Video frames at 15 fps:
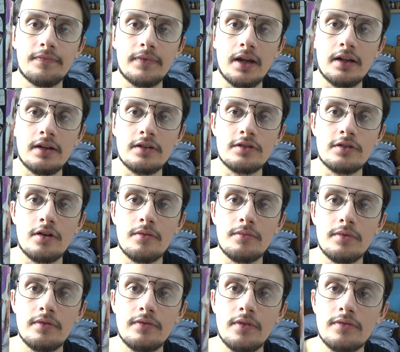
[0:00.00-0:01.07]
At the
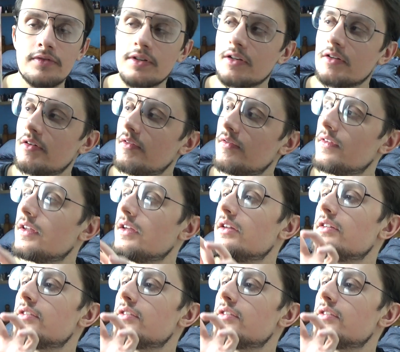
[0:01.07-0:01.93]
top you've obviously got the